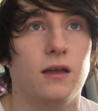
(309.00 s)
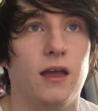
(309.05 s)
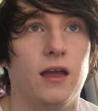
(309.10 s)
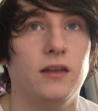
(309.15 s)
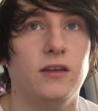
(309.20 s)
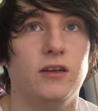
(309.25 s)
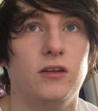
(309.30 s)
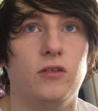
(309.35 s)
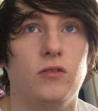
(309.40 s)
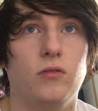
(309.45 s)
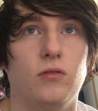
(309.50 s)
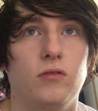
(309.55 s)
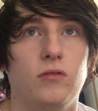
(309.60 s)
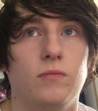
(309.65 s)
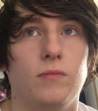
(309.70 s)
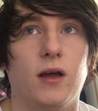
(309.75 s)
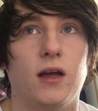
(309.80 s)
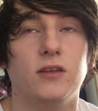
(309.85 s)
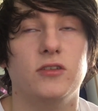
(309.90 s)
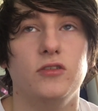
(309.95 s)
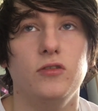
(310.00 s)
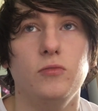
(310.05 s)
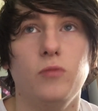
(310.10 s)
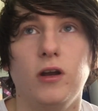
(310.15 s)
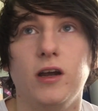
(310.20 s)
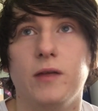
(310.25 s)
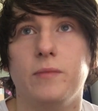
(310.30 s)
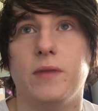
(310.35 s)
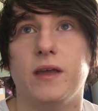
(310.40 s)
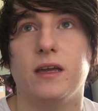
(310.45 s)
And you know, I do
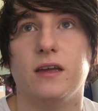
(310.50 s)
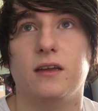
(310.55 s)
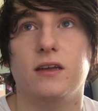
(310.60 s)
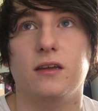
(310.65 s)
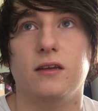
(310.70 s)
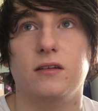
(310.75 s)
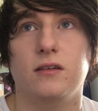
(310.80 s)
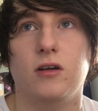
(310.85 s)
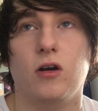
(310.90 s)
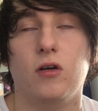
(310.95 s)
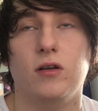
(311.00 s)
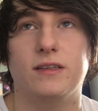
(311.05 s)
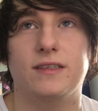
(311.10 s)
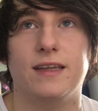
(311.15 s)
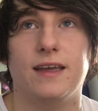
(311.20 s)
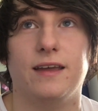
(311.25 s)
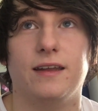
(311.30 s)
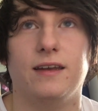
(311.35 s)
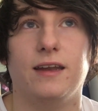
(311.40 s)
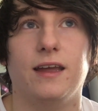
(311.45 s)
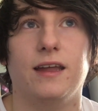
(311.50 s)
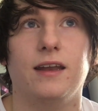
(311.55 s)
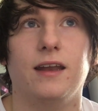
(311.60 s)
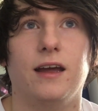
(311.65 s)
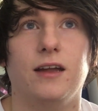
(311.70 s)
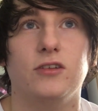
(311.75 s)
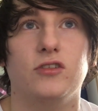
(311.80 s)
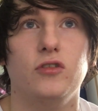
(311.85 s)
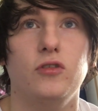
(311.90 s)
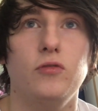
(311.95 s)
want to make content and
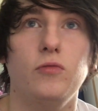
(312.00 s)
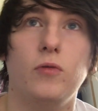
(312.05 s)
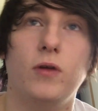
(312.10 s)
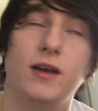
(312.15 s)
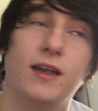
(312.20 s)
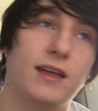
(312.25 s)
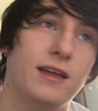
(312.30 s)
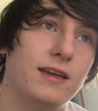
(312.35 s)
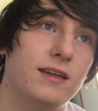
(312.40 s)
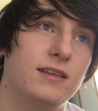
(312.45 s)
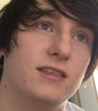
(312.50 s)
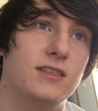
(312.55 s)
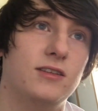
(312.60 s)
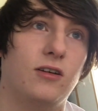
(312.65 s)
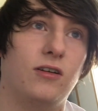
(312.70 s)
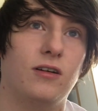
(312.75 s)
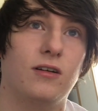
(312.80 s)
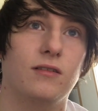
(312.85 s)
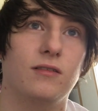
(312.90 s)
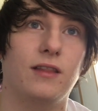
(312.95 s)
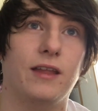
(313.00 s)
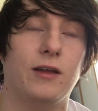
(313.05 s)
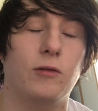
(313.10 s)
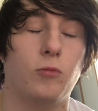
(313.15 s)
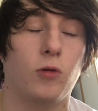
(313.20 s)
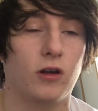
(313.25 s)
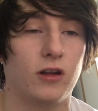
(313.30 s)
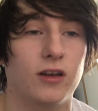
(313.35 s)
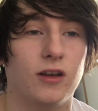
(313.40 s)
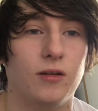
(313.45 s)
I do want to start like
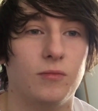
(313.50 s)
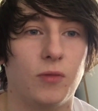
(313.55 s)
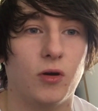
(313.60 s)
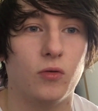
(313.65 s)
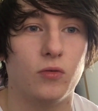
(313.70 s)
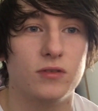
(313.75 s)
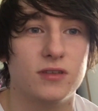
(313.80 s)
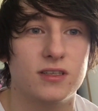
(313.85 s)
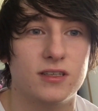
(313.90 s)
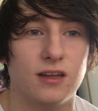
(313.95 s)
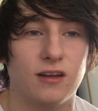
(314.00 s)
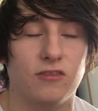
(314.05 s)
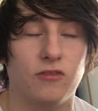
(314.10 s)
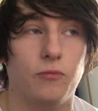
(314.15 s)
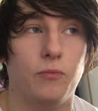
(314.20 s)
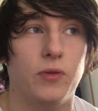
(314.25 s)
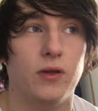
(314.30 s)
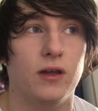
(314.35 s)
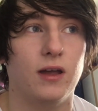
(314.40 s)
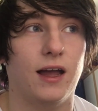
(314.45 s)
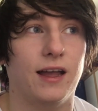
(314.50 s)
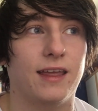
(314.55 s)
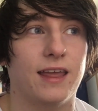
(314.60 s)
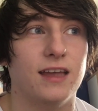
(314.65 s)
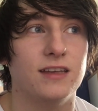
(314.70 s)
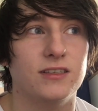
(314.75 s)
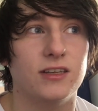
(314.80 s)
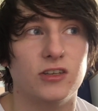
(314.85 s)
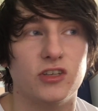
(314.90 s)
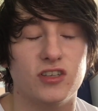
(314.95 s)
working on my own stuff, but I
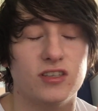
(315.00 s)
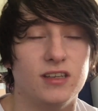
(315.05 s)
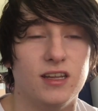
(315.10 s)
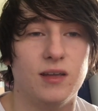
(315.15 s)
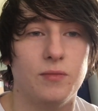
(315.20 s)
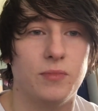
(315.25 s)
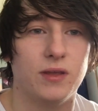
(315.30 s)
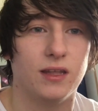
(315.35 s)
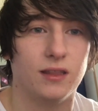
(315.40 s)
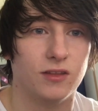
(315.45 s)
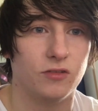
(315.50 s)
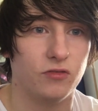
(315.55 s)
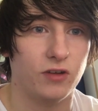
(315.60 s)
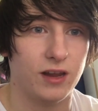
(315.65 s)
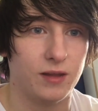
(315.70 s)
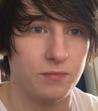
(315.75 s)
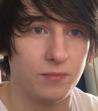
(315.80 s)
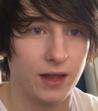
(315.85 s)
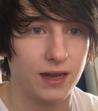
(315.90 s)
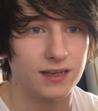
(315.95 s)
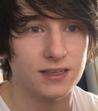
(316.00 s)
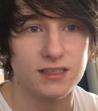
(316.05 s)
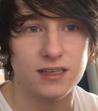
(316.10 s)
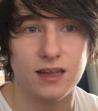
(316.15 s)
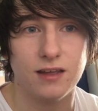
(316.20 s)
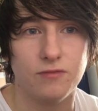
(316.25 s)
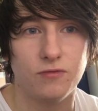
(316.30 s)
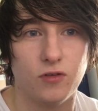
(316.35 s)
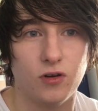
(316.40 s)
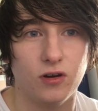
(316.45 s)
guess I just need to be in the right
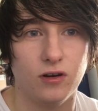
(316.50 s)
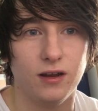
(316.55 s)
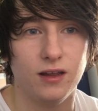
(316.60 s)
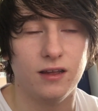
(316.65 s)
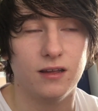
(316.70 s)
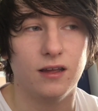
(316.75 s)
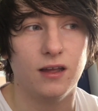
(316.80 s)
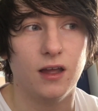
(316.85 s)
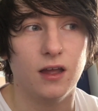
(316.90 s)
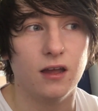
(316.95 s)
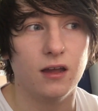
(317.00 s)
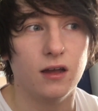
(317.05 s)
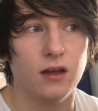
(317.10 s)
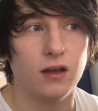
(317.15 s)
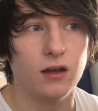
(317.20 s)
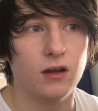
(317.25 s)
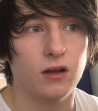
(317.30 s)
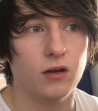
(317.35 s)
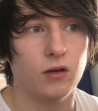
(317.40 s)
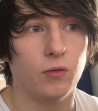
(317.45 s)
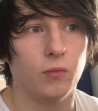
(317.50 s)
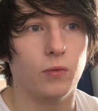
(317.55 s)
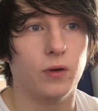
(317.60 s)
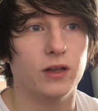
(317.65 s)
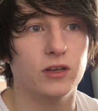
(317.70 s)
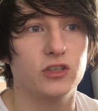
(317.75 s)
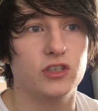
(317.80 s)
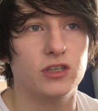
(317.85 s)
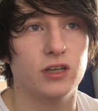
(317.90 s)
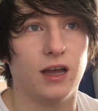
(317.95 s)
mindset for it,
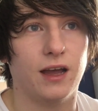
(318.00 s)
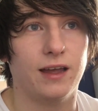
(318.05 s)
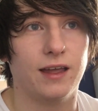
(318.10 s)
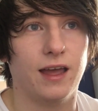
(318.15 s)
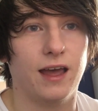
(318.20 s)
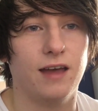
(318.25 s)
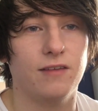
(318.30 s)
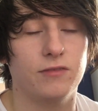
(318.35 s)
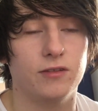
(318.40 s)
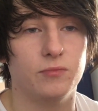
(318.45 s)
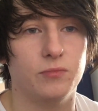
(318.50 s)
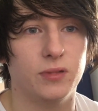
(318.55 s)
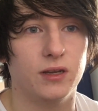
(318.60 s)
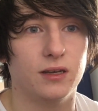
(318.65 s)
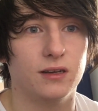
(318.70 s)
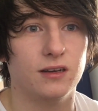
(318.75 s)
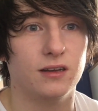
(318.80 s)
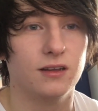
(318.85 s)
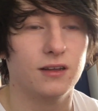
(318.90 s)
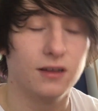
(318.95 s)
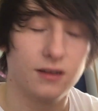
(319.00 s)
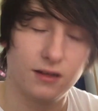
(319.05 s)
which I haven't been.